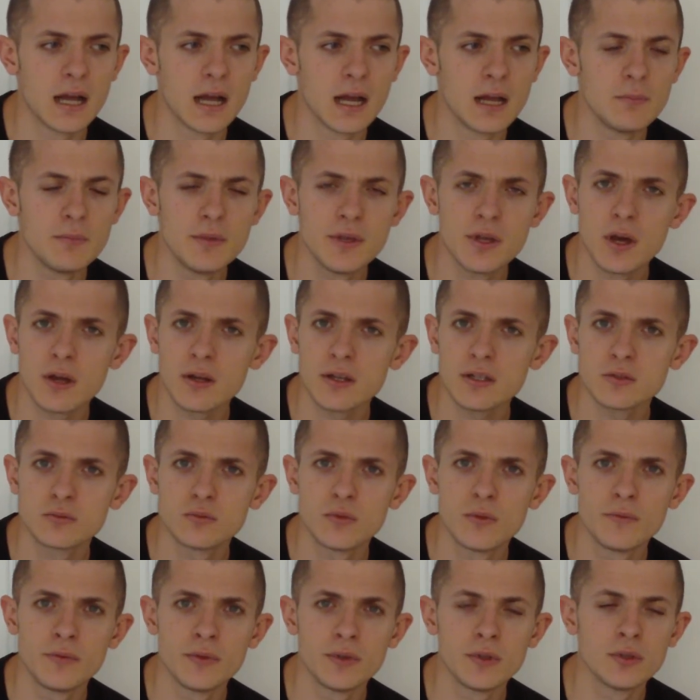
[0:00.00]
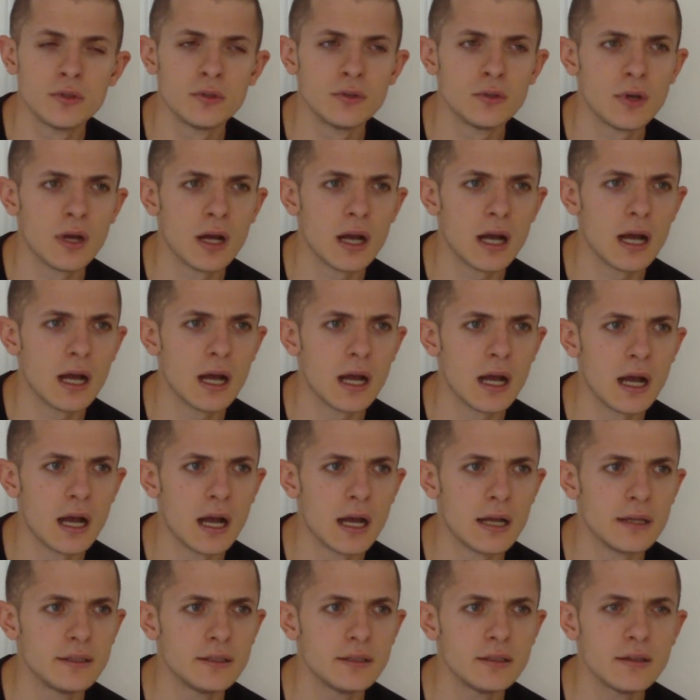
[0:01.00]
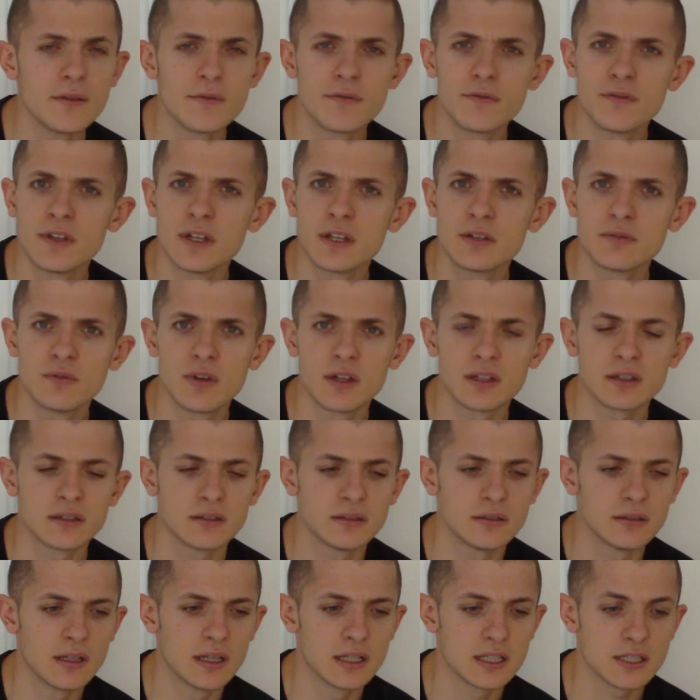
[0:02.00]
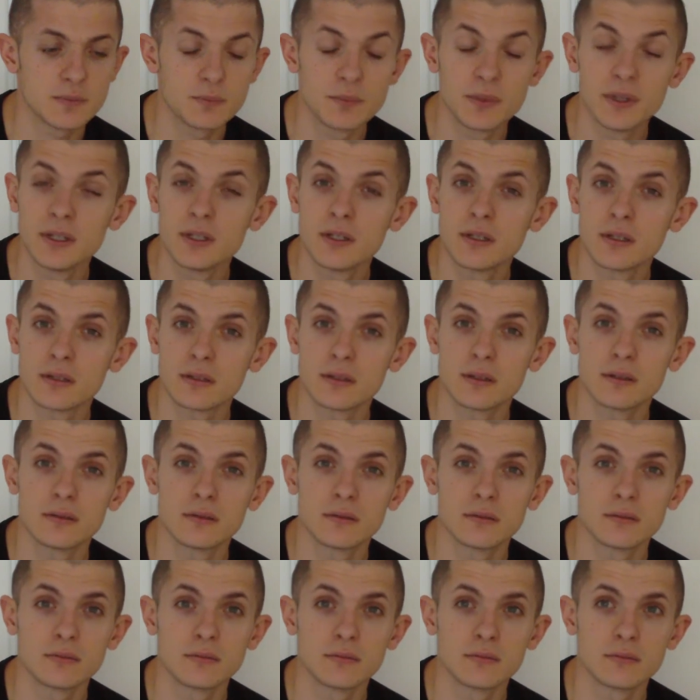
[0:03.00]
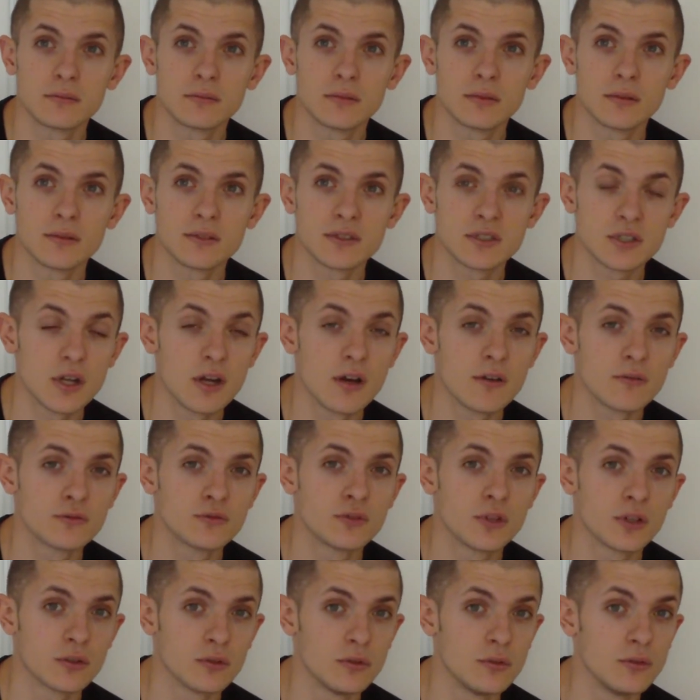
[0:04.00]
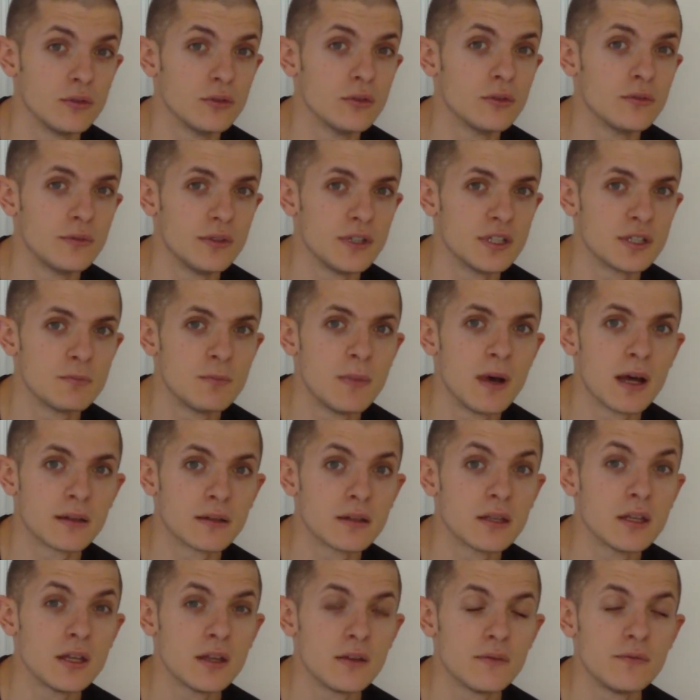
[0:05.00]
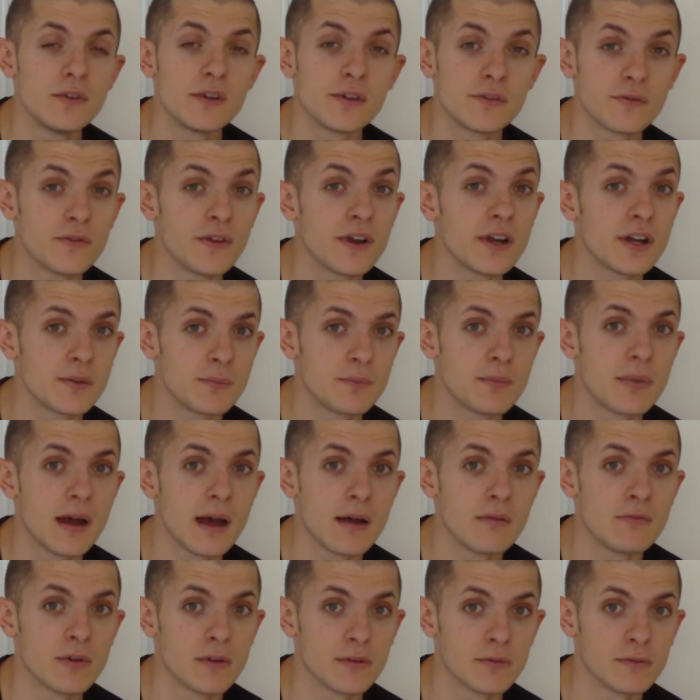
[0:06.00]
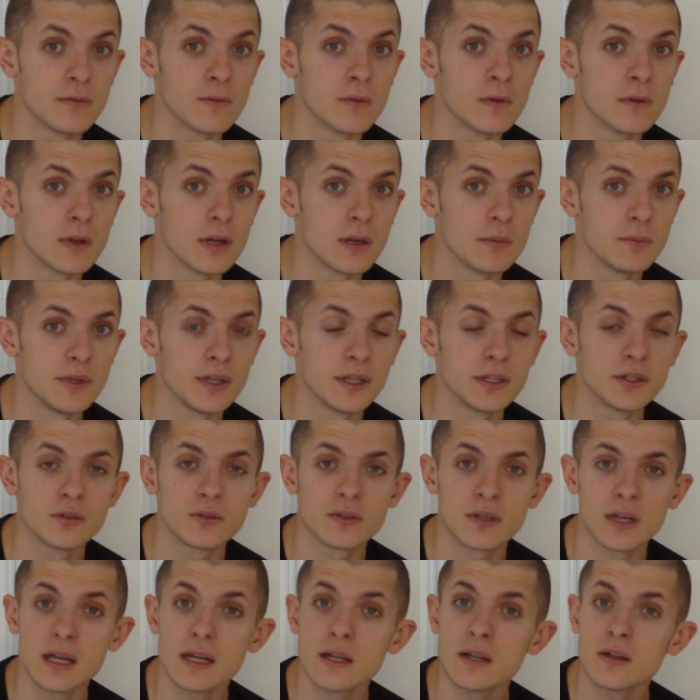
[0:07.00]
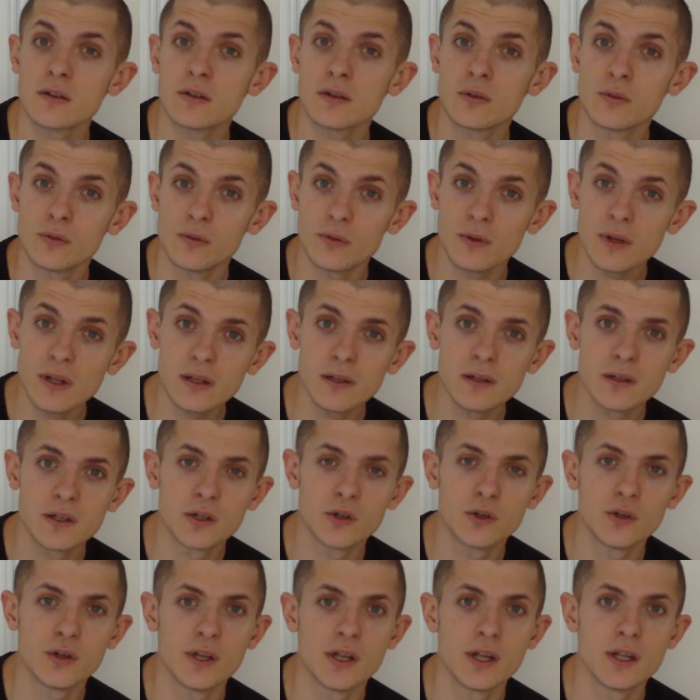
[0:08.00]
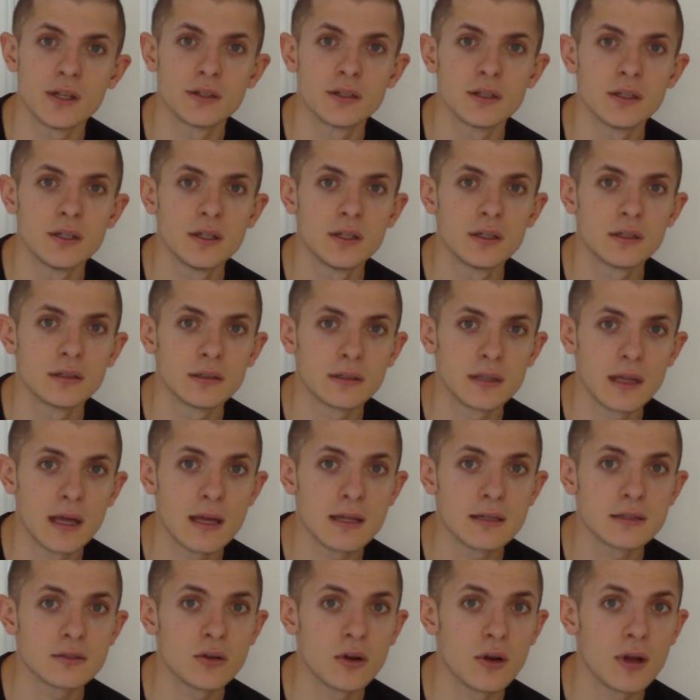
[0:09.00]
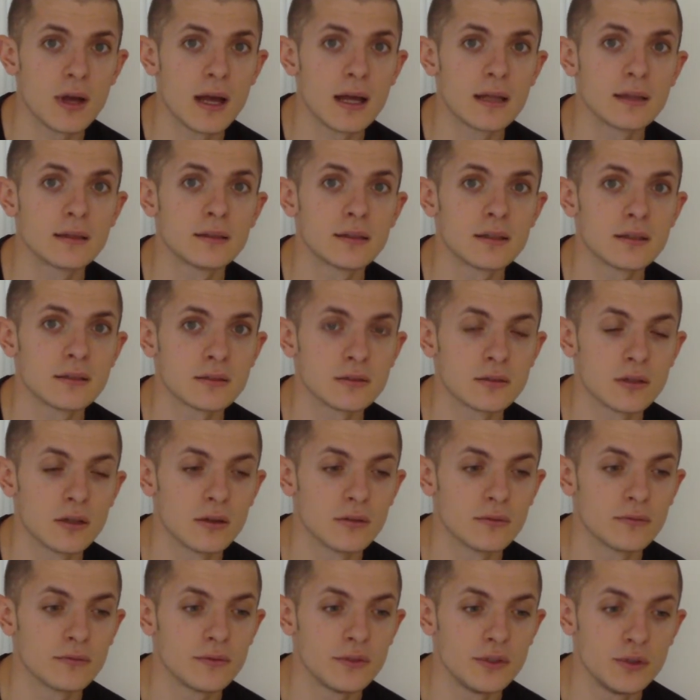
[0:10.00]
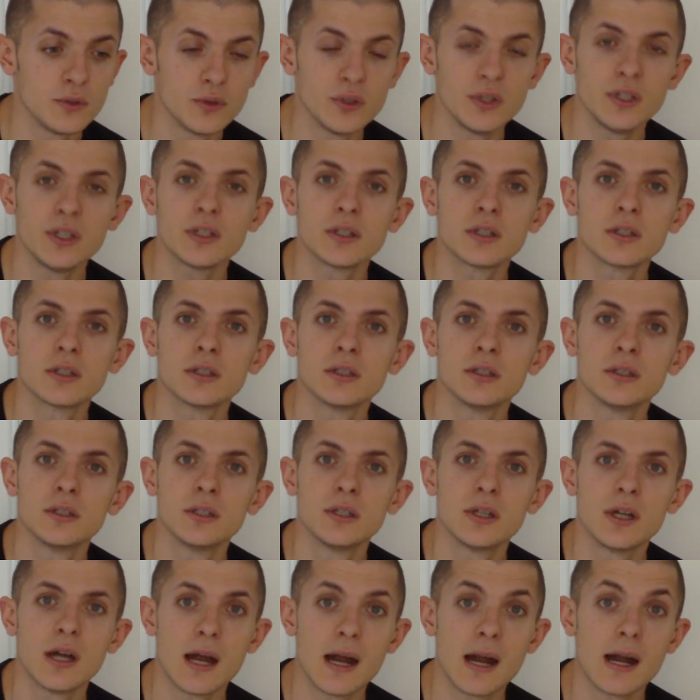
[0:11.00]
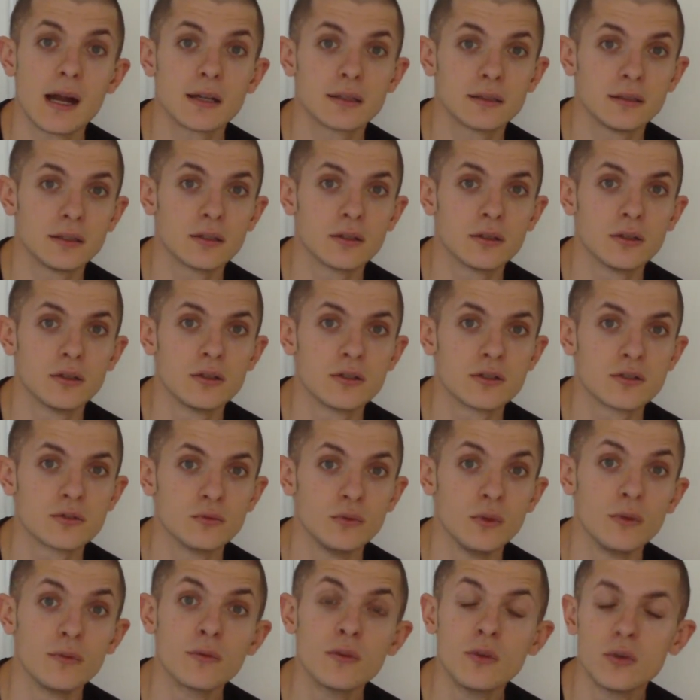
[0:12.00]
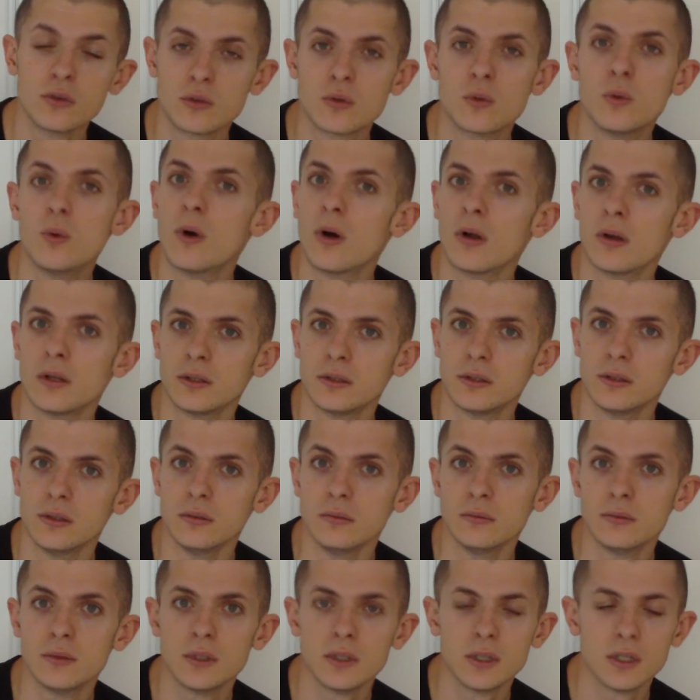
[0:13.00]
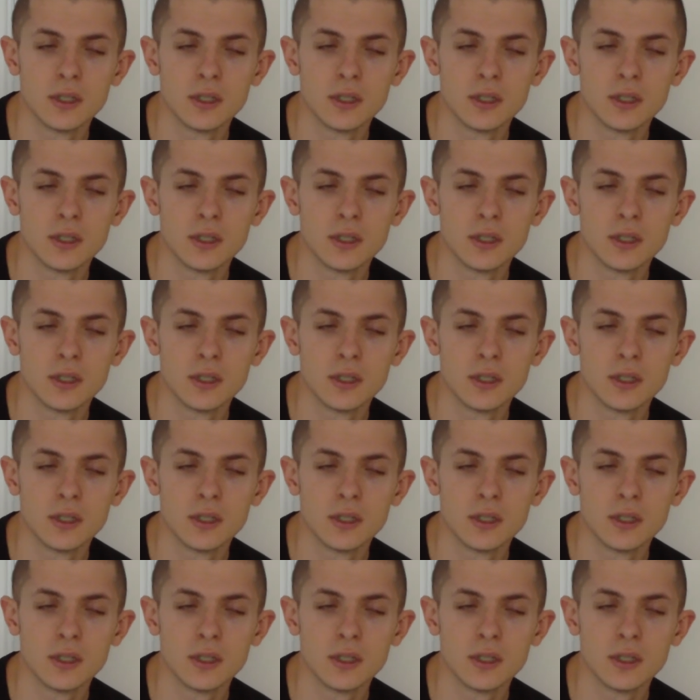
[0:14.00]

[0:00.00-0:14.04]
I'll be honest with you, I didn't think that a spinner software could do this, but they're very powerful. I mean, you can really create tens or hundreds of unique articles with good quality.